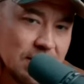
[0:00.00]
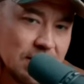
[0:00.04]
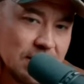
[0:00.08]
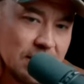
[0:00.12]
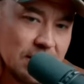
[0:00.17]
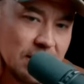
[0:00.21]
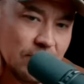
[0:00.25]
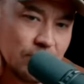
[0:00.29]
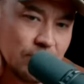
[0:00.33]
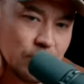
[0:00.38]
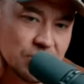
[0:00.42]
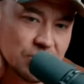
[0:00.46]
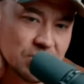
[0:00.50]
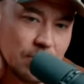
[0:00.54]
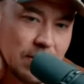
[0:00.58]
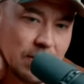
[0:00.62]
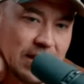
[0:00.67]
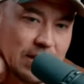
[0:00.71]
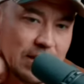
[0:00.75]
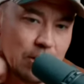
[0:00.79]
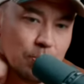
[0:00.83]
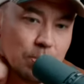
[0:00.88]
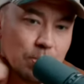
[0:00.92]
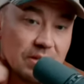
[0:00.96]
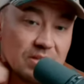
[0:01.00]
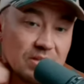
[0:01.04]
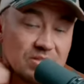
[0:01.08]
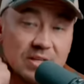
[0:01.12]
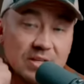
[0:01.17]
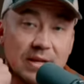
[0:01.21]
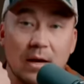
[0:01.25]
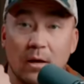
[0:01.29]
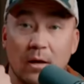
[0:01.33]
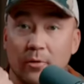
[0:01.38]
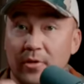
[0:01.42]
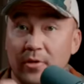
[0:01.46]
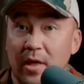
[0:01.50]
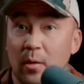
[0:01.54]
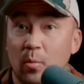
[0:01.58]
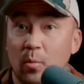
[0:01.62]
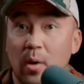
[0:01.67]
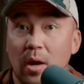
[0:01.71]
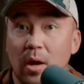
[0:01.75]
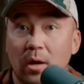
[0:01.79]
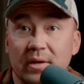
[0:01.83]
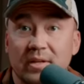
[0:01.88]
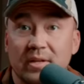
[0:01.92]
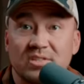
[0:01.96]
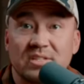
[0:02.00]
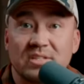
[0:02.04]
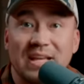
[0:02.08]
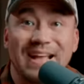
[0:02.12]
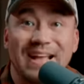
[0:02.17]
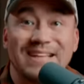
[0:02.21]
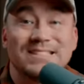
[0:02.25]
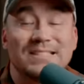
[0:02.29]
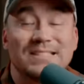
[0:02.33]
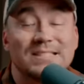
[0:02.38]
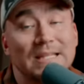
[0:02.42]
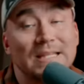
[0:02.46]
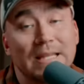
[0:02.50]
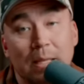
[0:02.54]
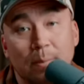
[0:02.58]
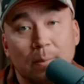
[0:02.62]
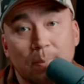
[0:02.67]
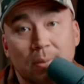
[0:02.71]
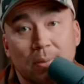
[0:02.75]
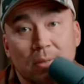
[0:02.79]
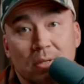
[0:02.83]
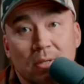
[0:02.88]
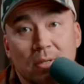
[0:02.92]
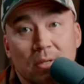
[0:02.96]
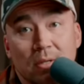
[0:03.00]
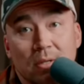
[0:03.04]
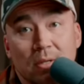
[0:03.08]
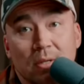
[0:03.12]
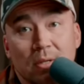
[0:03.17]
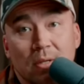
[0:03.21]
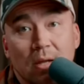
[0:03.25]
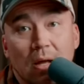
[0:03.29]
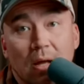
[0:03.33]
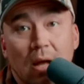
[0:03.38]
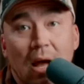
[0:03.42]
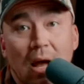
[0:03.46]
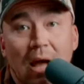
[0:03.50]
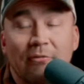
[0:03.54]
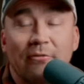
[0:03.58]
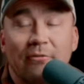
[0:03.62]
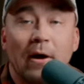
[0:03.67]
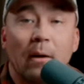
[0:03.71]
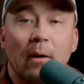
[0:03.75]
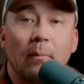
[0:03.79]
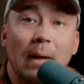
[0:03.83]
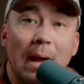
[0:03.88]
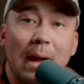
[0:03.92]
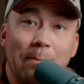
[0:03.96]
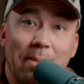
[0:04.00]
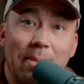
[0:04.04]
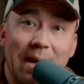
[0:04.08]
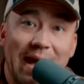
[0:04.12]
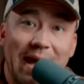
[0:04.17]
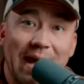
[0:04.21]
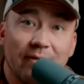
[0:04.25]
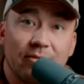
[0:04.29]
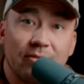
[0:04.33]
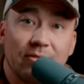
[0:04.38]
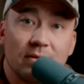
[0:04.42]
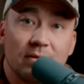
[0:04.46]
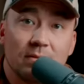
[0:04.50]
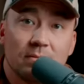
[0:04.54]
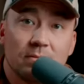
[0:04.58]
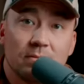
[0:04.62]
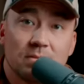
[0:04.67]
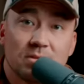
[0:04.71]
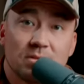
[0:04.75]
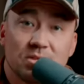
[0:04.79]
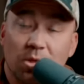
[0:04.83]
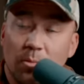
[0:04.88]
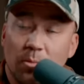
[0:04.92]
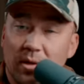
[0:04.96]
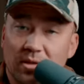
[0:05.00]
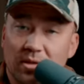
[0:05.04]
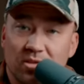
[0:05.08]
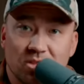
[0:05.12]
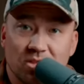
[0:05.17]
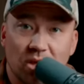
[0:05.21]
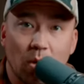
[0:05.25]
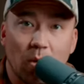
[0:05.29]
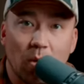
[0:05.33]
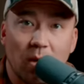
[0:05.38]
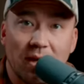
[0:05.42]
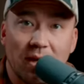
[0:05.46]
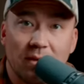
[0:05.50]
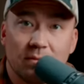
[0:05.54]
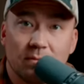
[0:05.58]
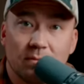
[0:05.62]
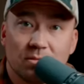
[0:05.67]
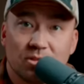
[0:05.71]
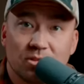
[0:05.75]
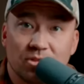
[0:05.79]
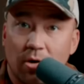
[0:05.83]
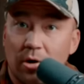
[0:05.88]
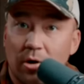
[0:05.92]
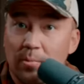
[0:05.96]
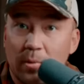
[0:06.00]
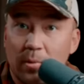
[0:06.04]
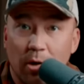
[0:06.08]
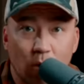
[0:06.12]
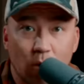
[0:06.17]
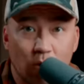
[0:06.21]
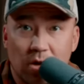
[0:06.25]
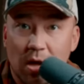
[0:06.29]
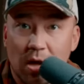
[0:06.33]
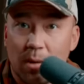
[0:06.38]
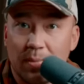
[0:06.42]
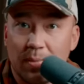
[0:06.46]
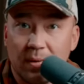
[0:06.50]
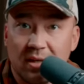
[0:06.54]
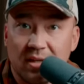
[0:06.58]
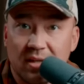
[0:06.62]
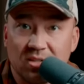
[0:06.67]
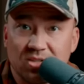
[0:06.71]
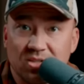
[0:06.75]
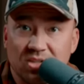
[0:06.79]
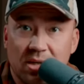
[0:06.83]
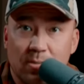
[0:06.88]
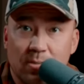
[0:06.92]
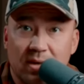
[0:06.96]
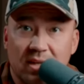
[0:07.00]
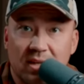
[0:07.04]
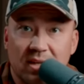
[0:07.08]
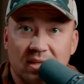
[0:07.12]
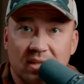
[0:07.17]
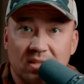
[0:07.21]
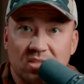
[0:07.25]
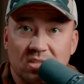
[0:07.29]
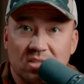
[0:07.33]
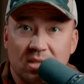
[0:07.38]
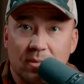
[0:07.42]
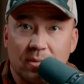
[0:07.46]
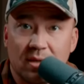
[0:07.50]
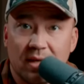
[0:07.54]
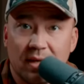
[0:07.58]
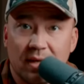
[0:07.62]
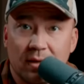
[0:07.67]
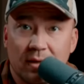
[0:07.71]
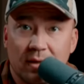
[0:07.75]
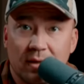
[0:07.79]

If you're somebody who believes in health and wellness and sleep, I found my path, and so much so I started my own company in CBD and CBN.